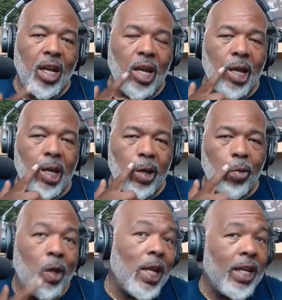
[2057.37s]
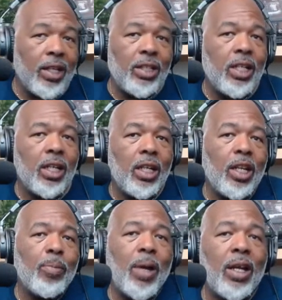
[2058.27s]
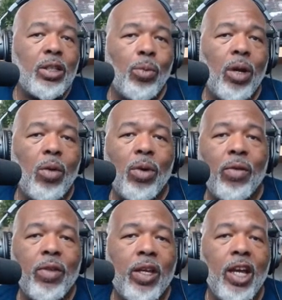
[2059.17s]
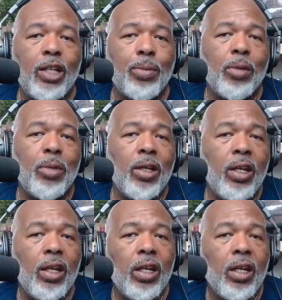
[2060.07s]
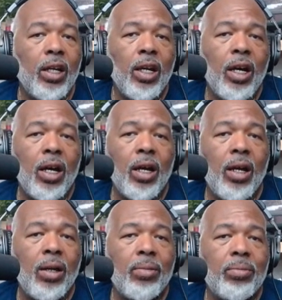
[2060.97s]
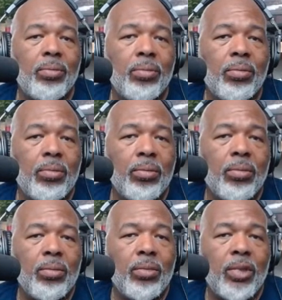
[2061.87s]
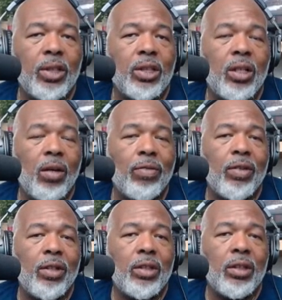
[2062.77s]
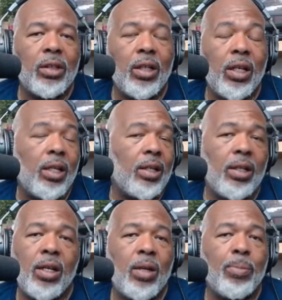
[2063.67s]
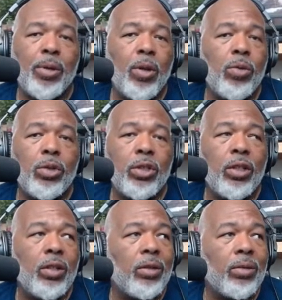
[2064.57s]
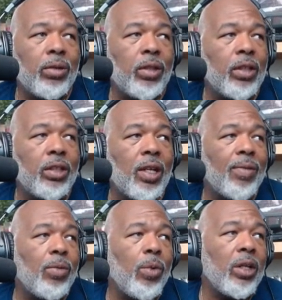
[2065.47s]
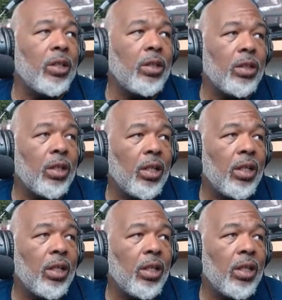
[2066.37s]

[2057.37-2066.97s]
And when they get sick and they pass away or whatever the case may be, the stuff is blows to the seven winds.